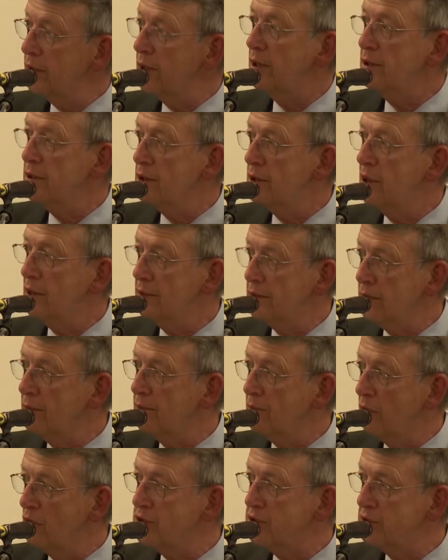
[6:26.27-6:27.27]
although I think
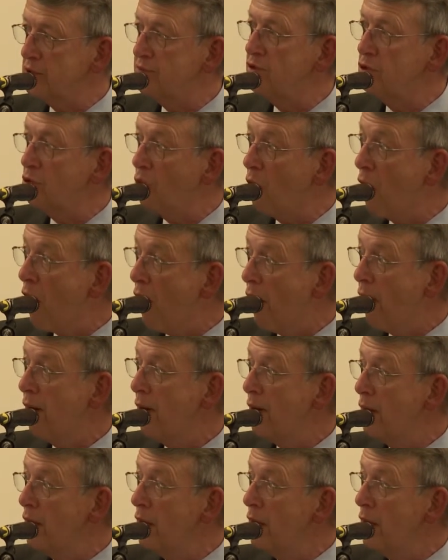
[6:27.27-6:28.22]
most of you are,